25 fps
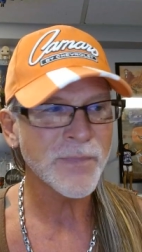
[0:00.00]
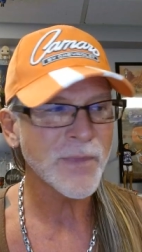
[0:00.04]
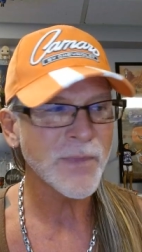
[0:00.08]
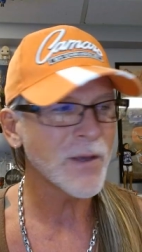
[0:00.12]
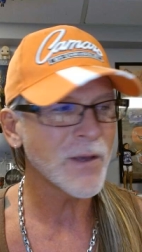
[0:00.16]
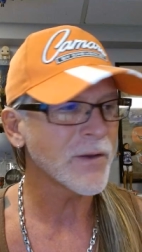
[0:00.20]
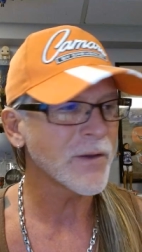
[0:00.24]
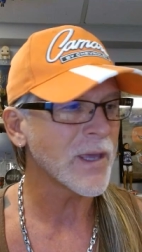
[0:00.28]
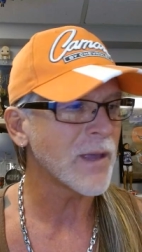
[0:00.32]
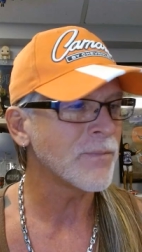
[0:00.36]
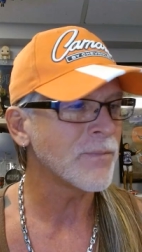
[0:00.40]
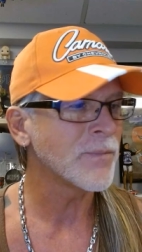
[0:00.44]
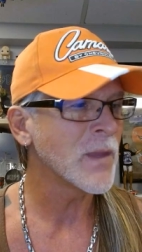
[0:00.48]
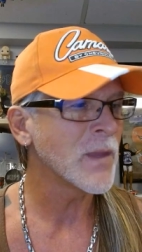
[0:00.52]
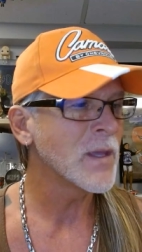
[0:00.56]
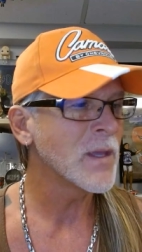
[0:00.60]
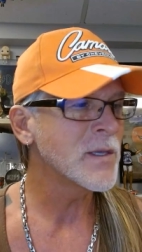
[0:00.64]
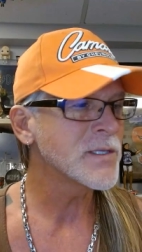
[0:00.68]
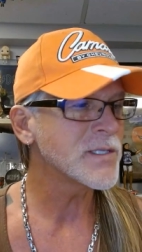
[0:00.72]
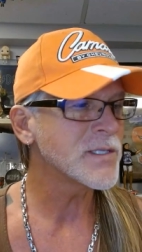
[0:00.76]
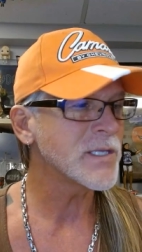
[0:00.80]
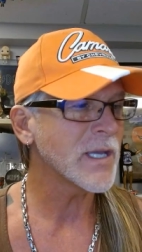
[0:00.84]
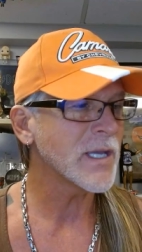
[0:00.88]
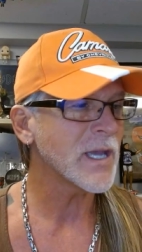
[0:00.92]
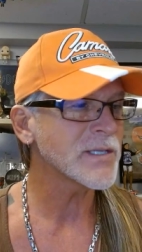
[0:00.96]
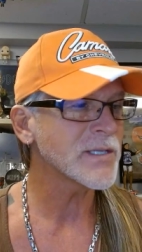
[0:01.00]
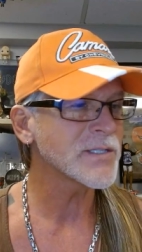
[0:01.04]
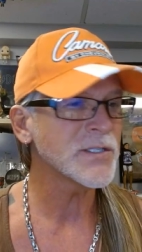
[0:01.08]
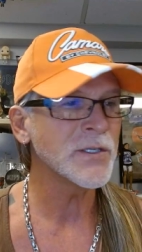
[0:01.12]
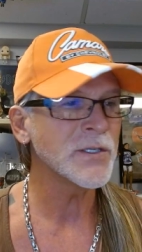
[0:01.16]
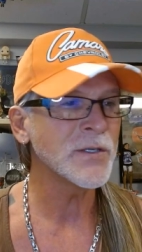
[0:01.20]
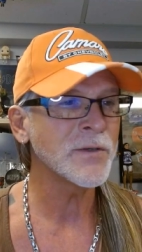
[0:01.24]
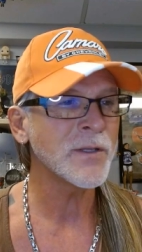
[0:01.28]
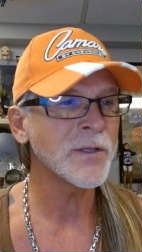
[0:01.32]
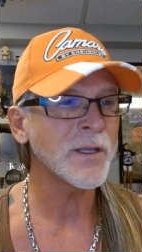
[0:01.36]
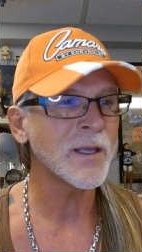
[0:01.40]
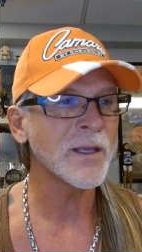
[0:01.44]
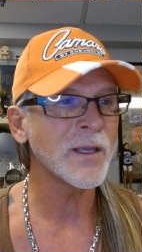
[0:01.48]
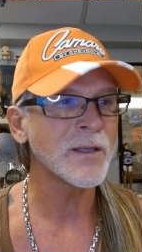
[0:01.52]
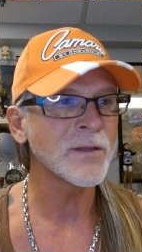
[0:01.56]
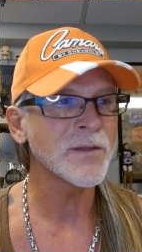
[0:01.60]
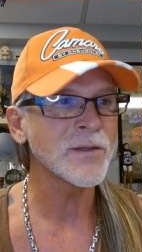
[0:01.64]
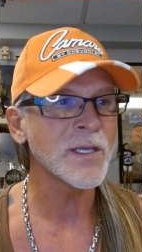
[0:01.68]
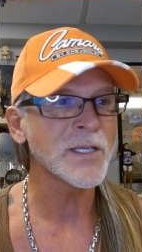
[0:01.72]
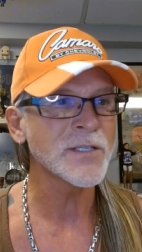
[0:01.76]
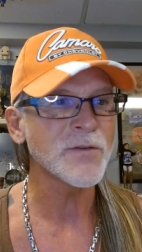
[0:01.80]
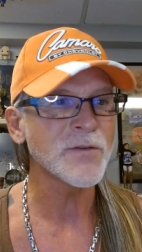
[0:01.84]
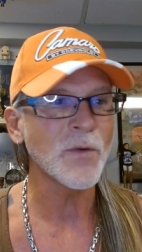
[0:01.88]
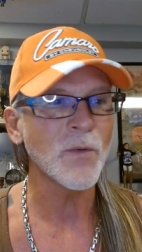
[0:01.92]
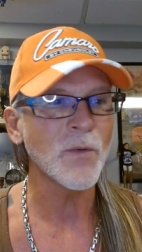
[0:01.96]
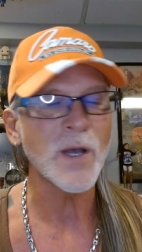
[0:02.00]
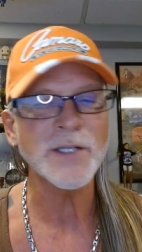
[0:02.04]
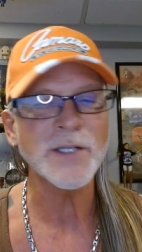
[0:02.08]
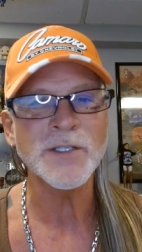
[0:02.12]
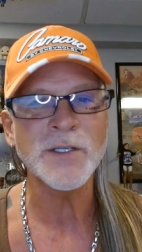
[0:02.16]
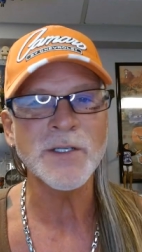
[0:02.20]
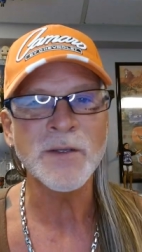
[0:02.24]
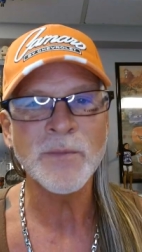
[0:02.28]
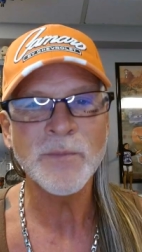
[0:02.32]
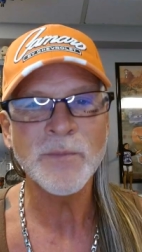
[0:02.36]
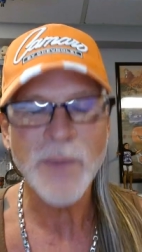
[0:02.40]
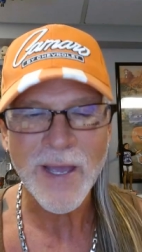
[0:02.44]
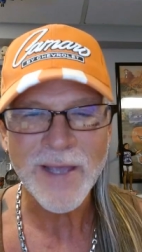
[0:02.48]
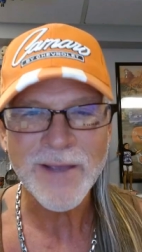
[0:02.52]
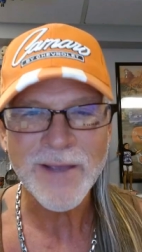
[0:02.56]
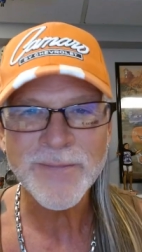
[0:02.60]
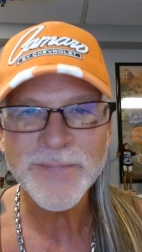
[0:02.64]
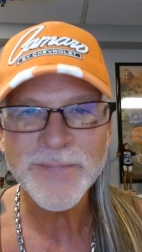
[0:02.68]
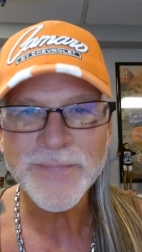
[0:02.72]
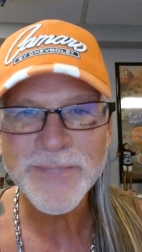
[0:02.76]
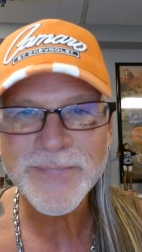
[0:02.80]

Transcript: Okay, see you guys soon, and thanks for watching. Bye.